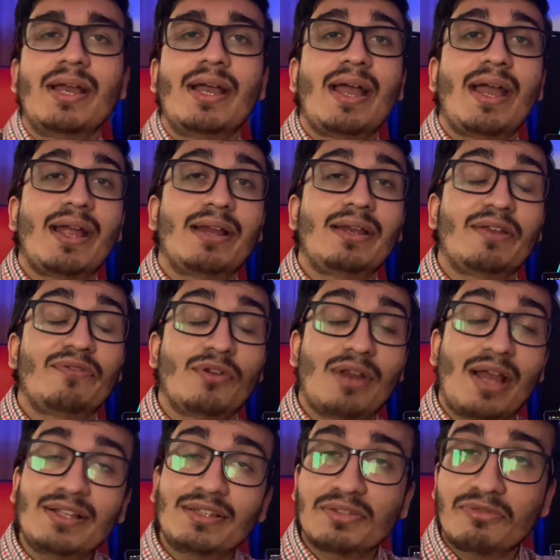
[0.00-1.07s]
And if you
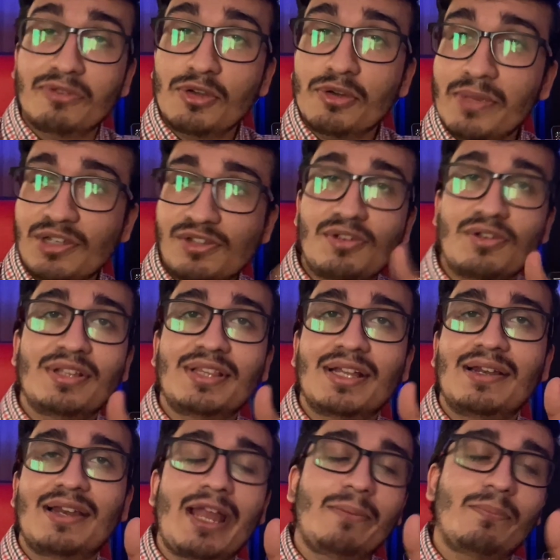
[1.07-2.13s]
like this video, make sure you hit that
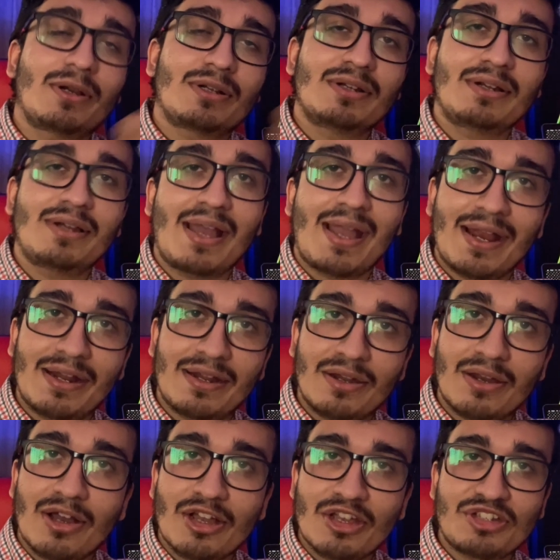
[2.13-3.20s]
like button and
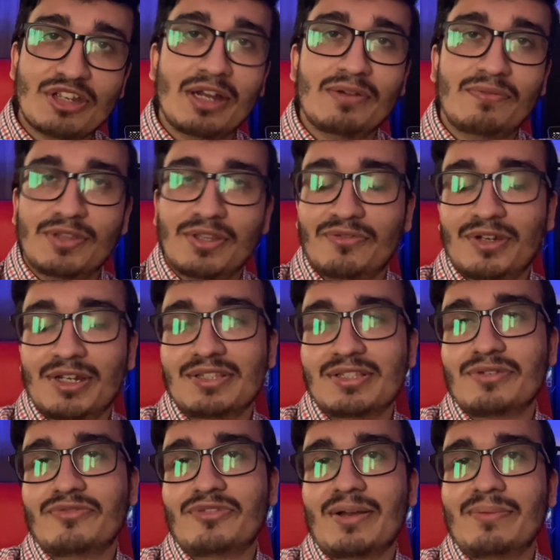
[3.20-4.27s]
share it with your friends
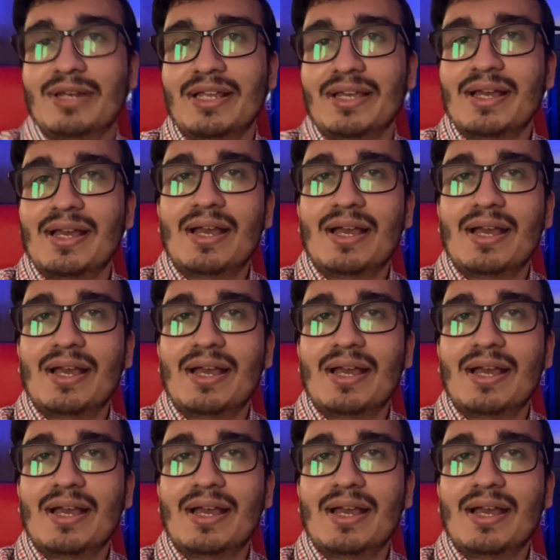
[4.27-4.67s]
and family.